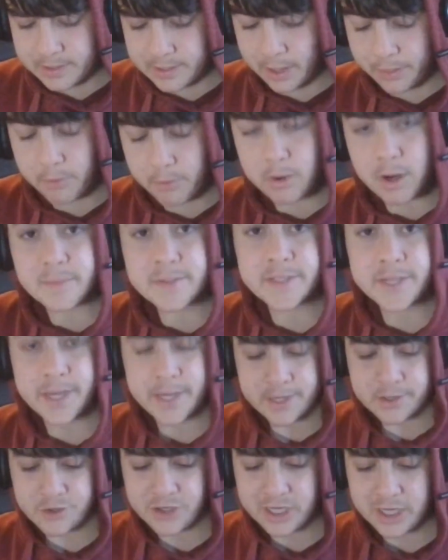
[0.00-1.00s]
another
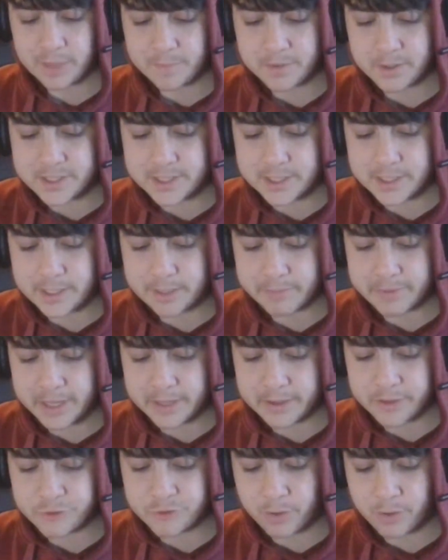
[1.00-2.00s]
upset. GWS ended up
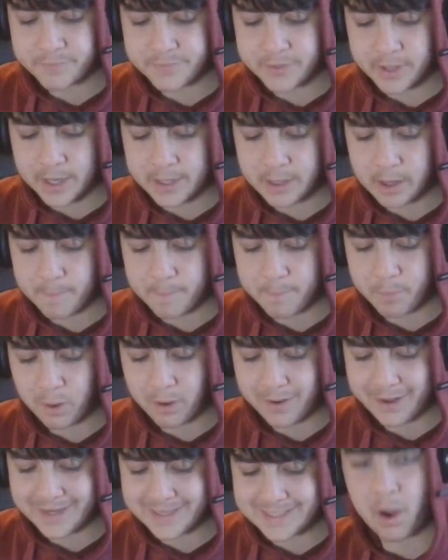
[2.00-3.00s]
getting the job done
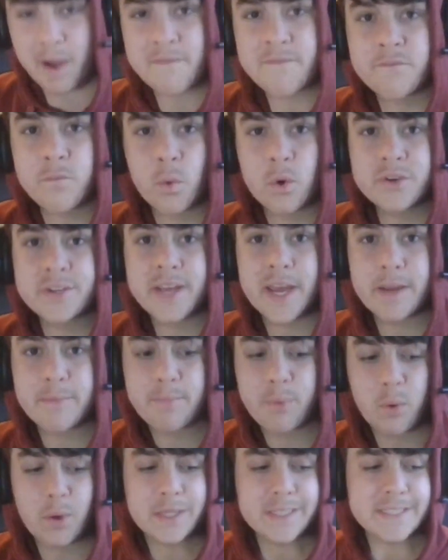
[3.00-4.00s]
by, by 14
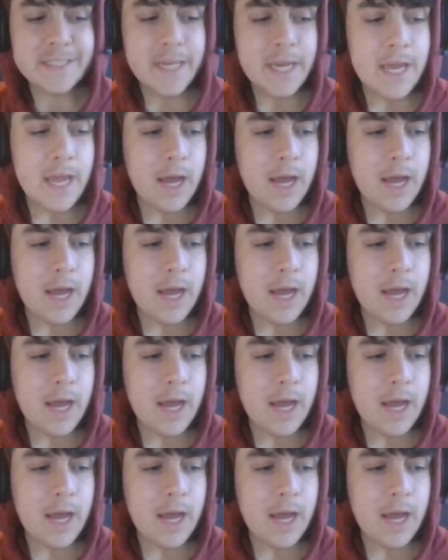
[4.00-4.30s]
points.